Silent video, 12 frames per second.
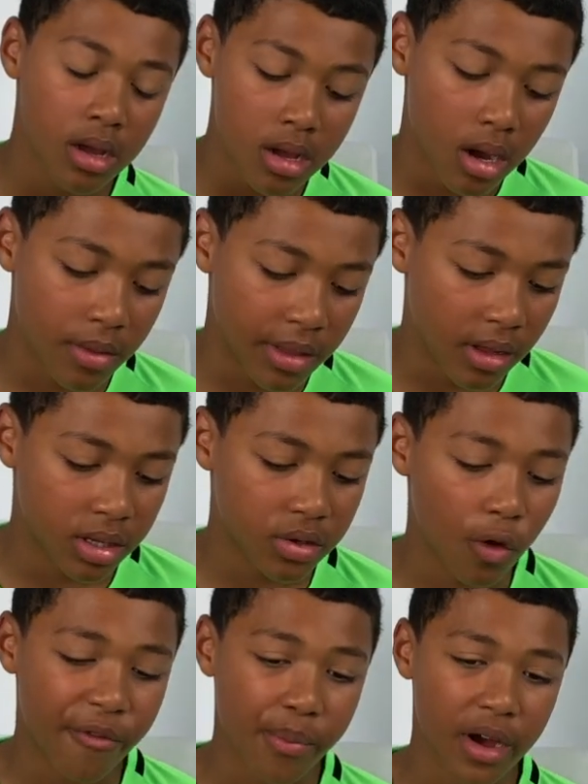on the
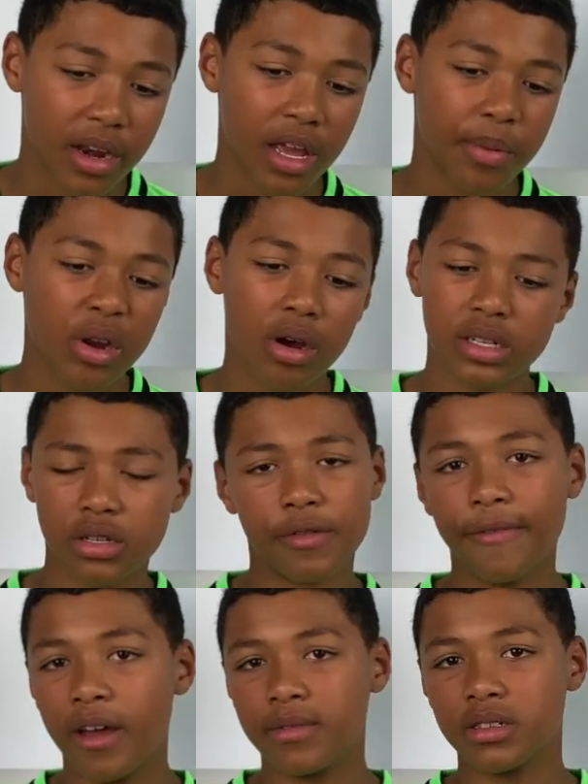score for Burnley, but not as good
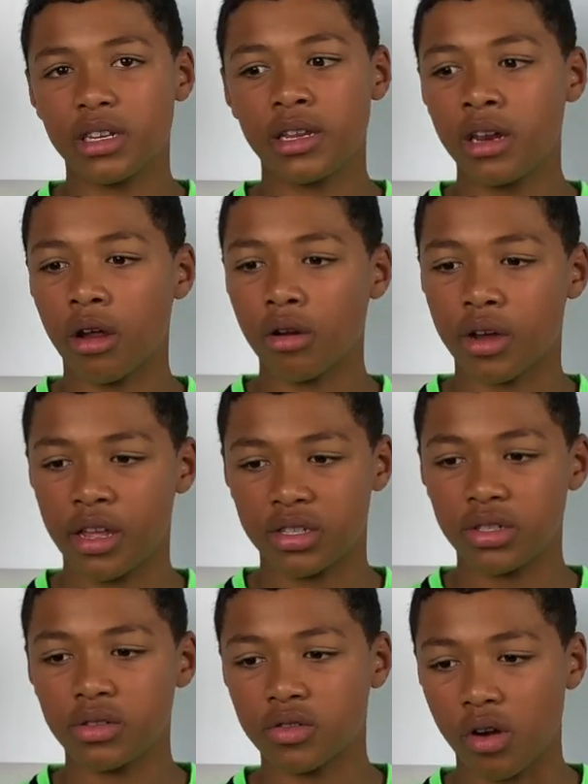for Everton, and they're not looking
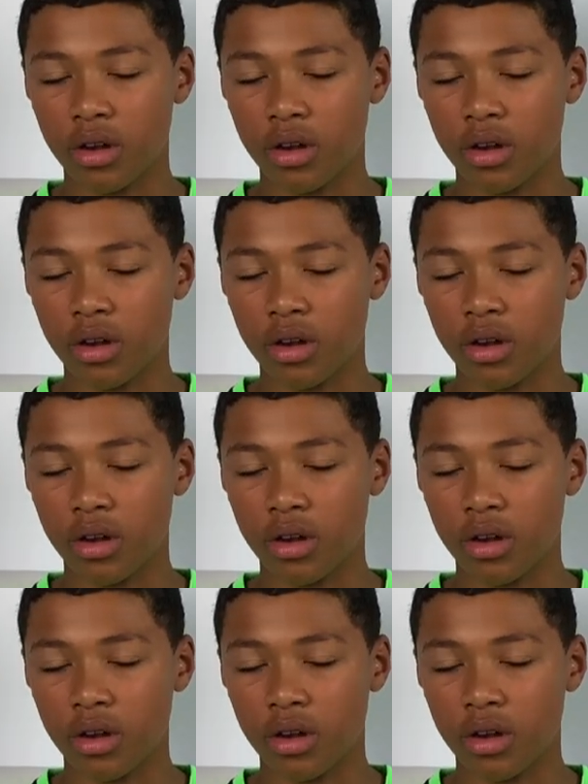too strong